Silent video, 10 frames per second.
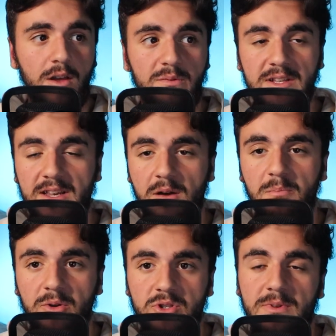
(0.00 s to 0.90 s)
Obviously now
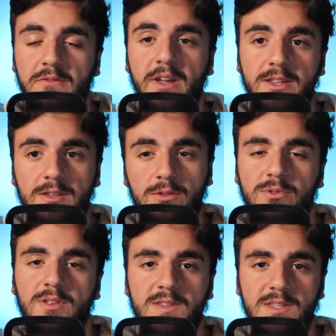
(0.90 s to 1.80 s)
Belgium advancing
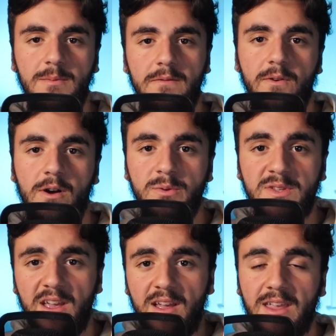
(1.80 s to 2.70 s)
through to the
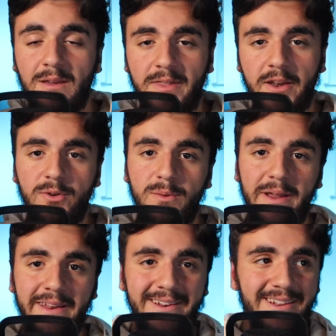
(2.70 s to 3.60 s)
semi-finals if they do
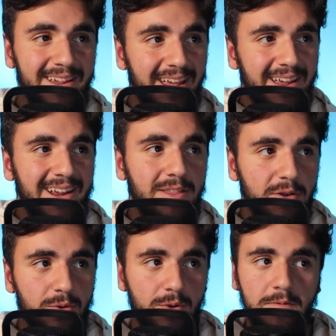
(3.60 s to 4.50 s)
beat Italy in
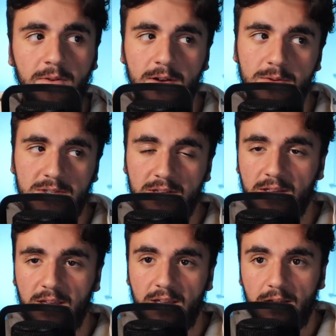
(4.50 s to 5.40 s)
the quarterfinals,
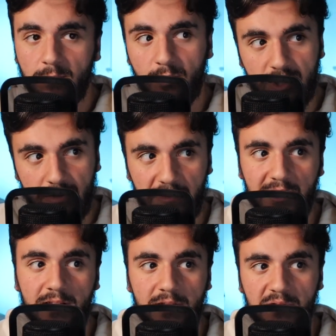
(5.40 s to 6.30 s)
which if
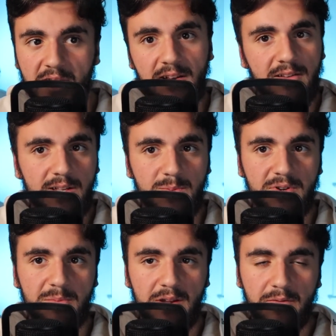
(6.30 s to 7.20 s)
Italy do that, it's
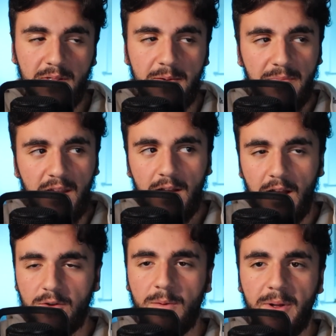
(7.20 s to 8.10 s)
pretty big for them.
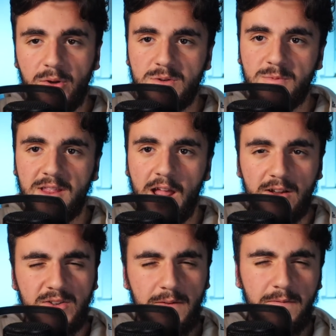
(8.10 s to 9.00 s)
I've got Belgium winning that
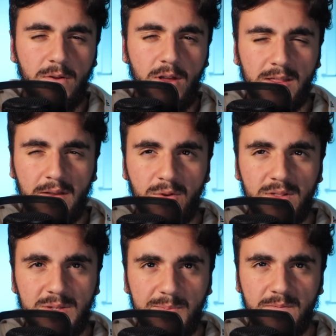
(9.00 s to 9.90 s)
because I feel like they've
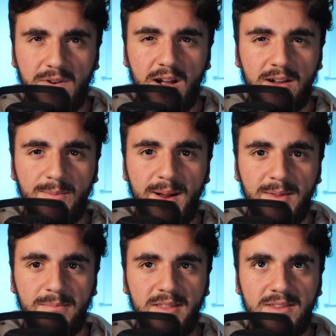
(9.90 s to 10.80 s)
got this bit of hunger
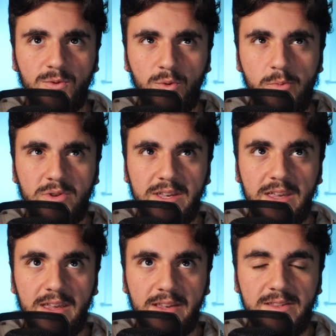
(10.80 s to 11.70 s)
about them that this almost
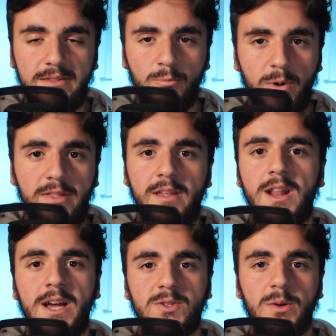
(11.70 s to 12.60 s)
is one of their
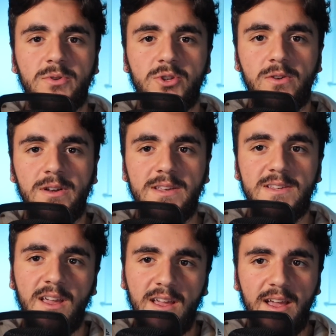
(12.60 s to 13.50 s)
last
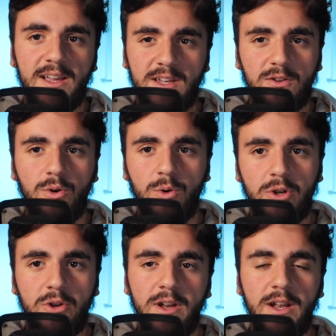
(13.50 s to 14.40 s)
opportunities as a
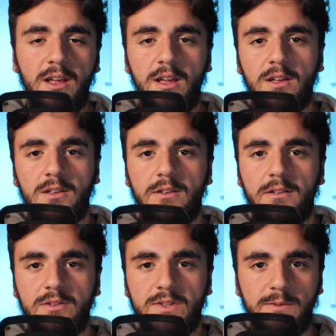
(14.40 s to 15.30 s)
core unit
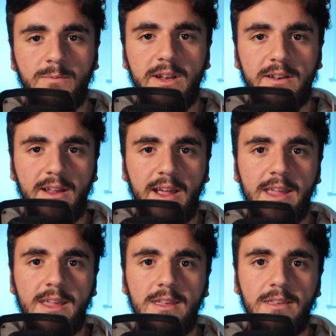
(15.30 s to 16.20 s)
to win
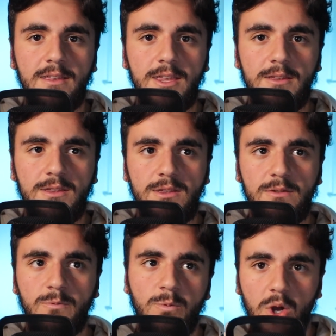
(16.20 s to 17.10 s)
a
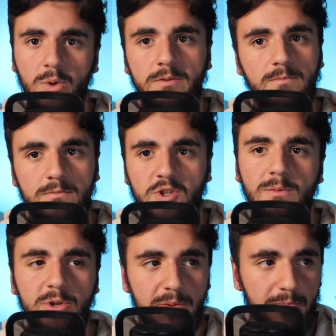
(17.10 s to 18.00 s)
world
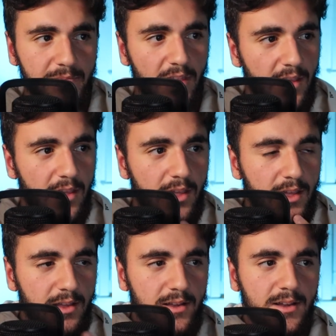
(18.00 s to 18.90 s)
championship.
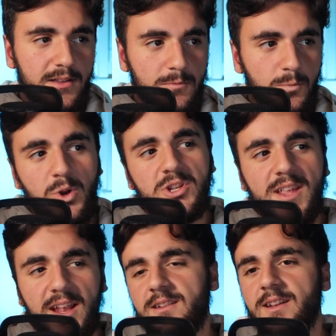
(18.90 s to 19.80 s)

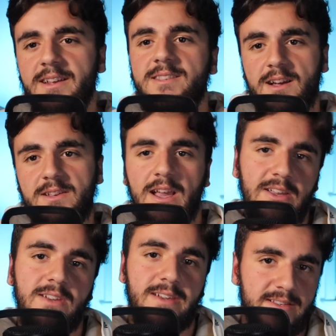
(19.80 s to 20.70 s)
Which then leads us,
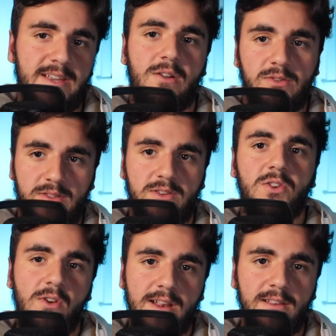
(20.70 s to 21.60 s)
as you can see on the
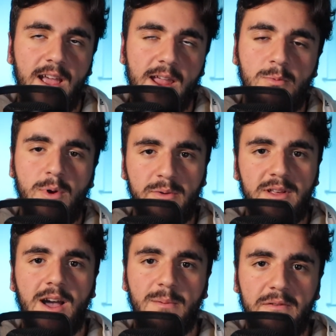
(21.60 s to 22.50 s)
screen, a
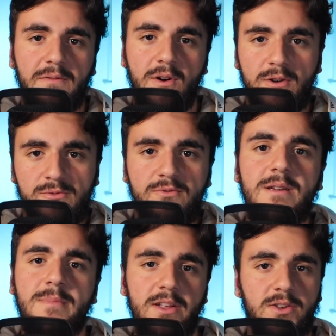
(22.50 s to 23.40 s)
World Cup final
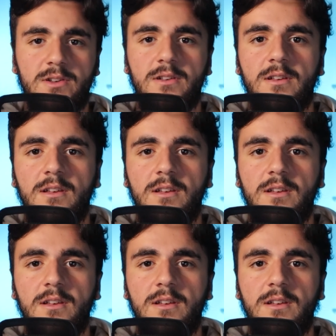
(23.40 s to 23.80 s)
rematch.